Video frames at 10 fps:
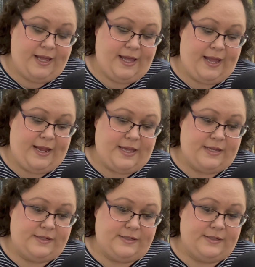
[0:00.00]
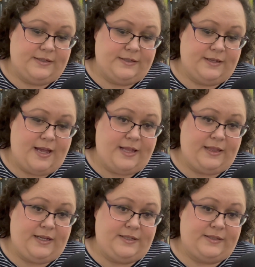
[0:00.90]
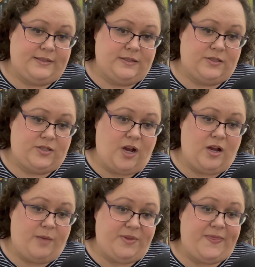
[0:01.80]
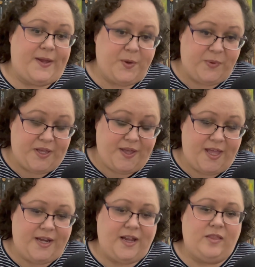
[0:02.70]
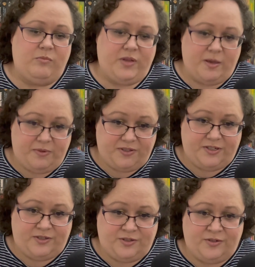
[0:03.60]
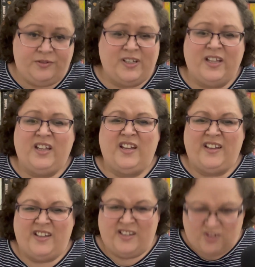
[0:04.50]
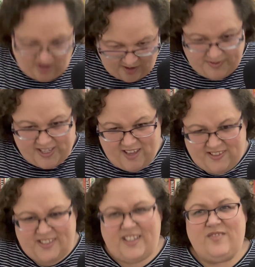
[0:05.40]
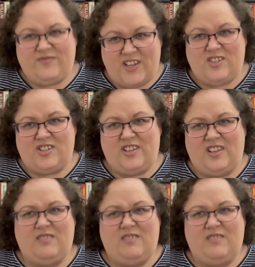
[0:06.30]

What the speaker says: and at least start up in therapy again and then be able to do trauma counseling eventually.